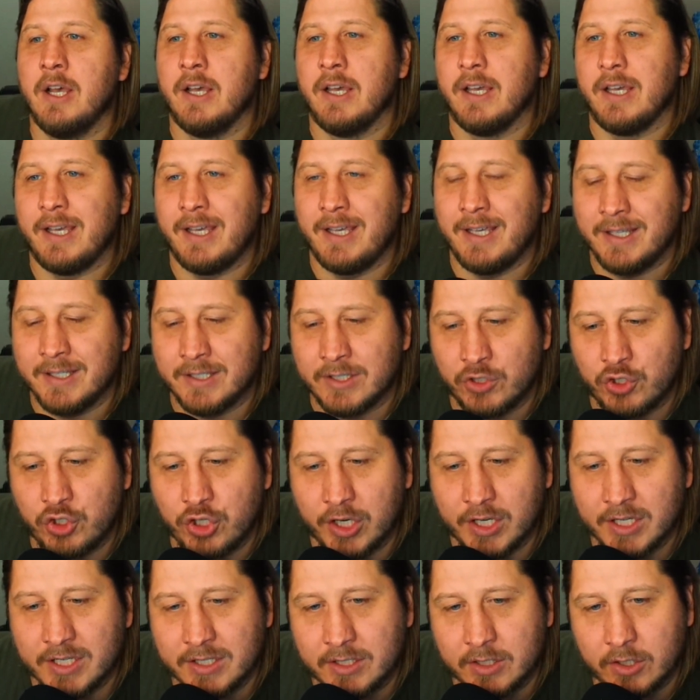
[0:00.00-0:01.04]
is
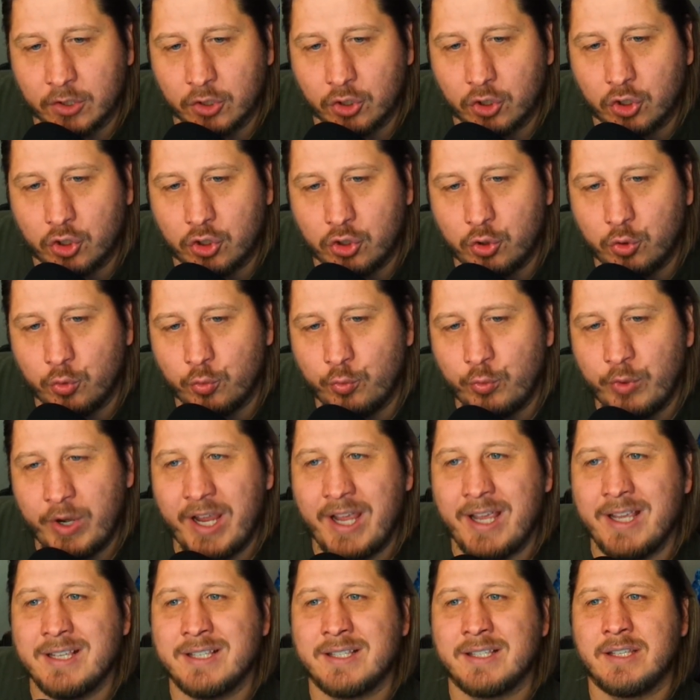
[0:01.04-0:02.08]
just
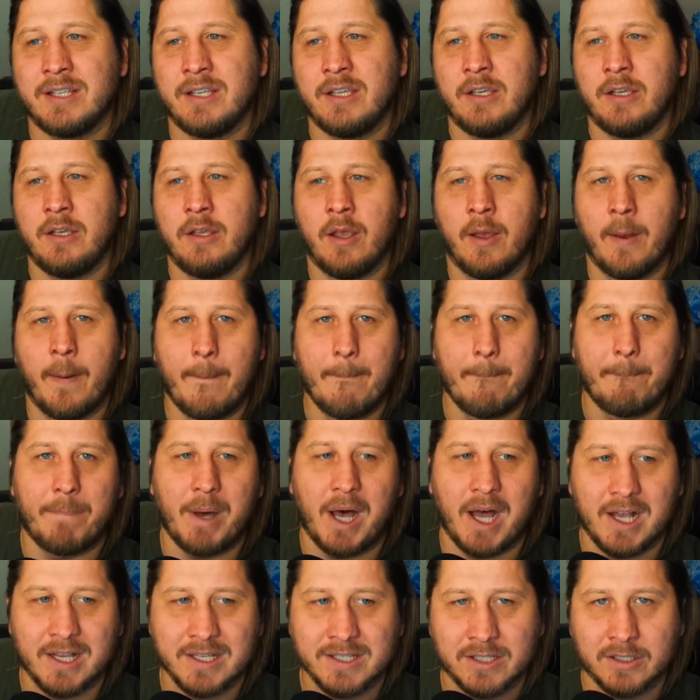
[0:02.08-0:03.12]
crazy
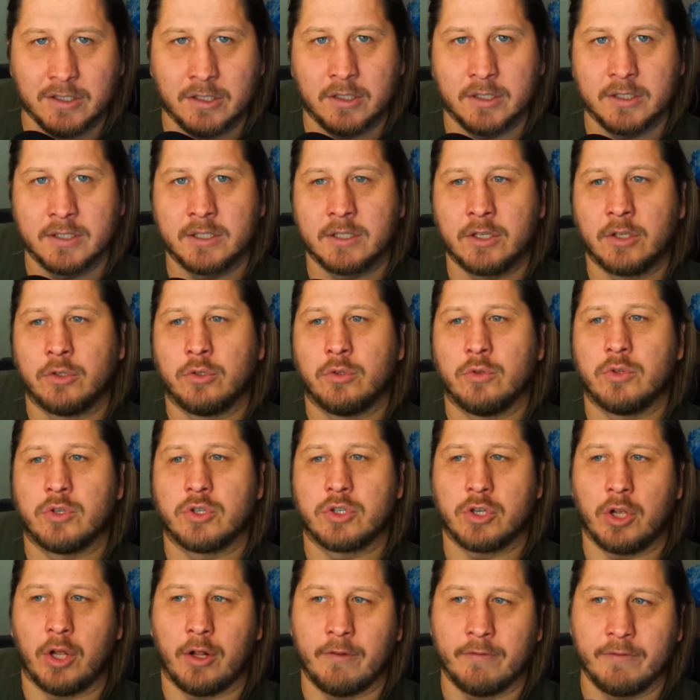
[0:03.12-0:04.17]
puzzles to
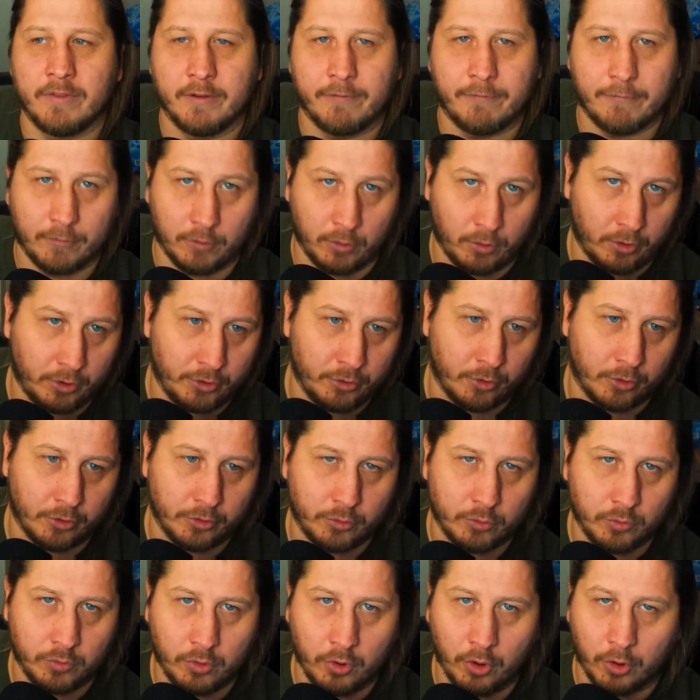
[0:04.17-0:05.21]
solve the floor in order
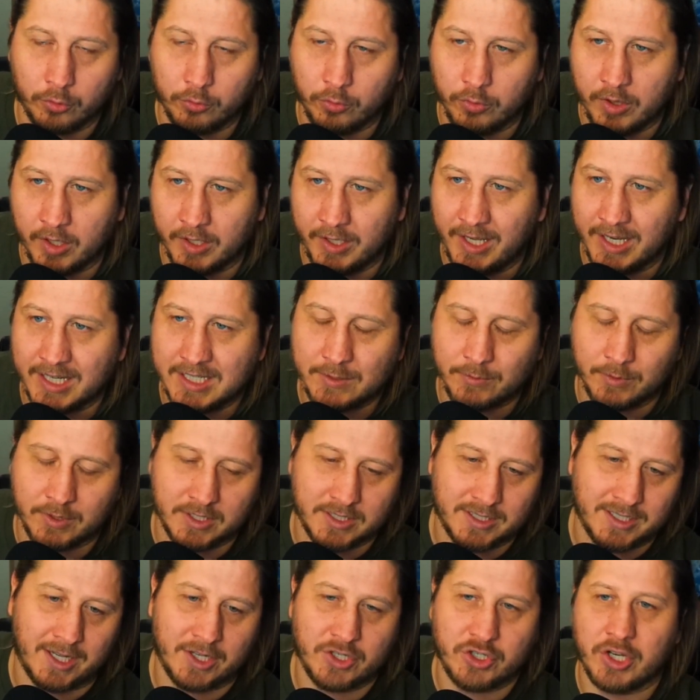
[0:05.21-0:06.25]
to go to the next one,
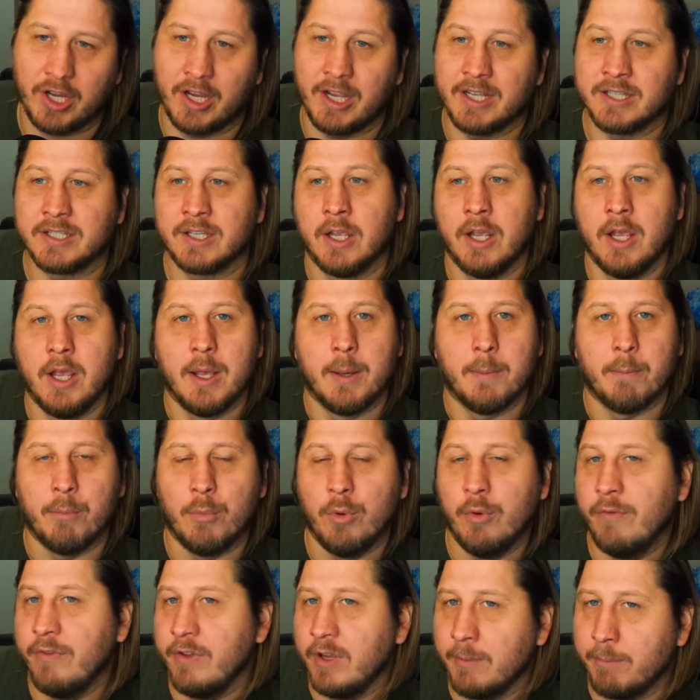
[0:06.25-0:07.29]
such as moving